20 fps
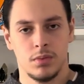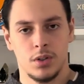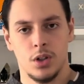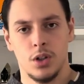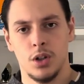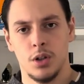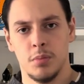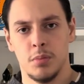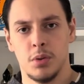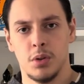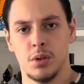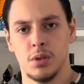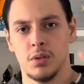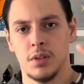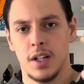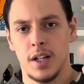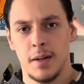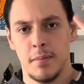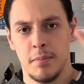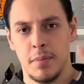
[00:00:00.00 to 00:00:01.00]
herbal,
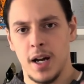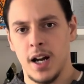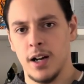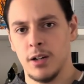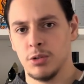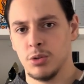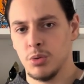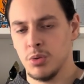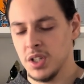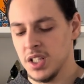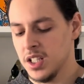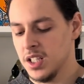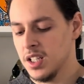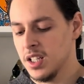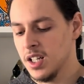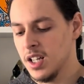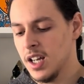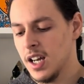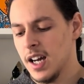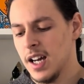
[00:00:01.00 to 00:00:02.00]
powdery,
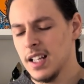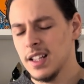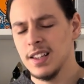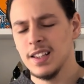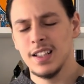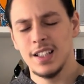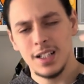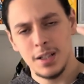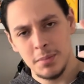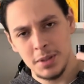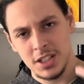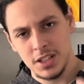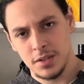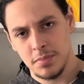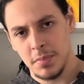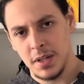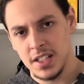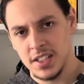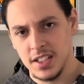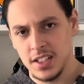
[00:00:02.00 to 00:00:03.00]
a little bit
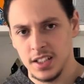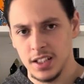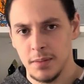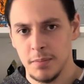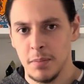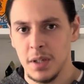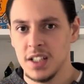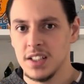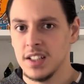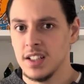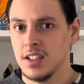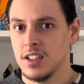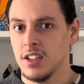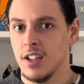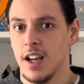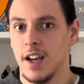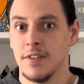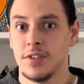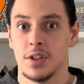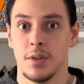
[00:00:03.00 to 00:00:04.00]
spicy in the base, and you
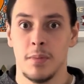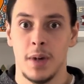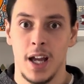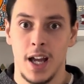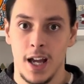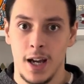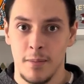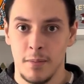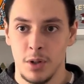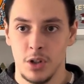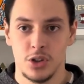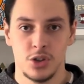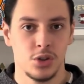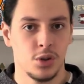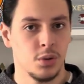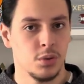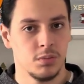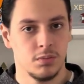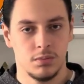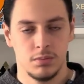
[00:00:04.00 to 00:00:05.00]
have some amber,
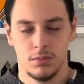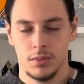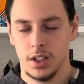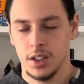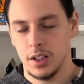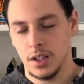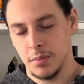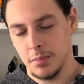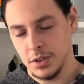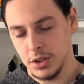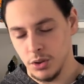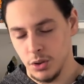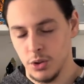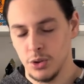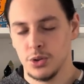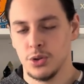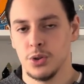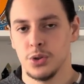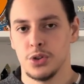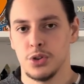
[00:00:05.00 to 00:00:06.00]
so a little bit
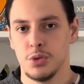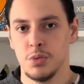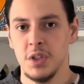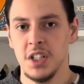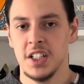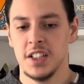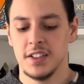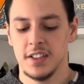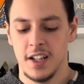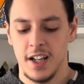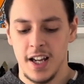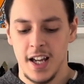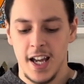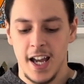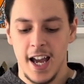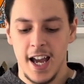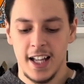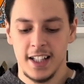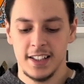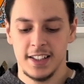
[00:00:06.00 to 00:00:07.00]
also sweet.
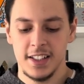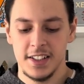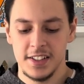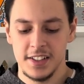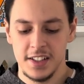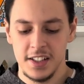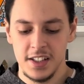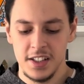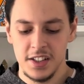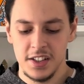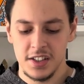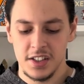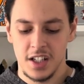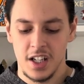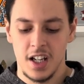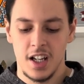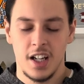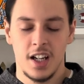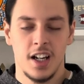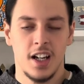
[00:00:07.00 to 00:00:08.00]
And this is
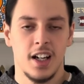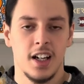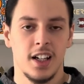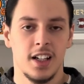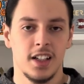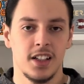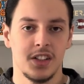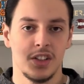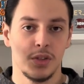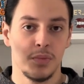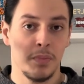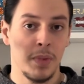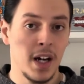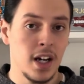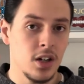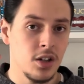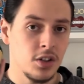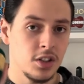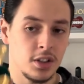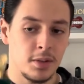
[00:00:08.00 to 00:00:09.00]
an
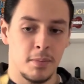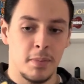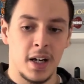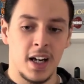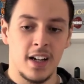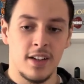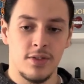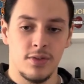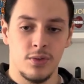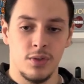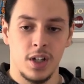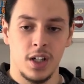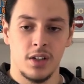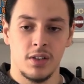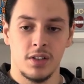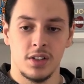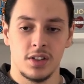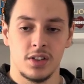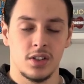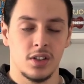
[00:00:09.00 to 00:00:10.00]
inspired by
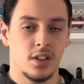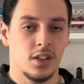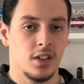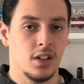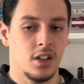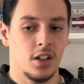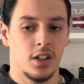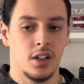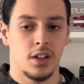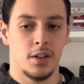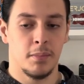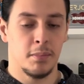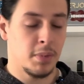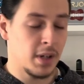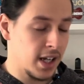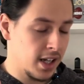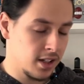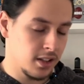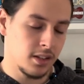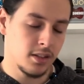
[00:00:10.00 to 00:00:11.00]
fragrance
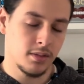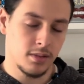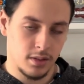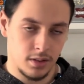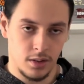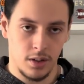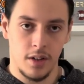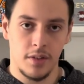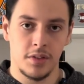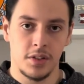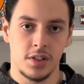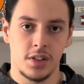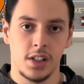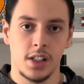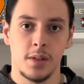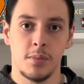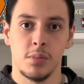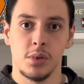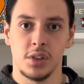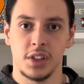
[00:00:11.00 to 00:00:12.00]
by
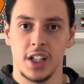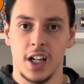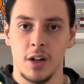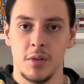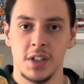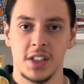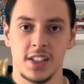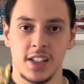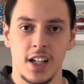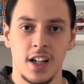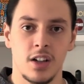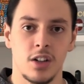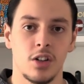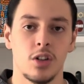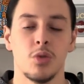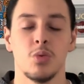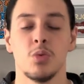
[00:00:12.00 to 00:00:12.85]
obviously Bulgari Tiger,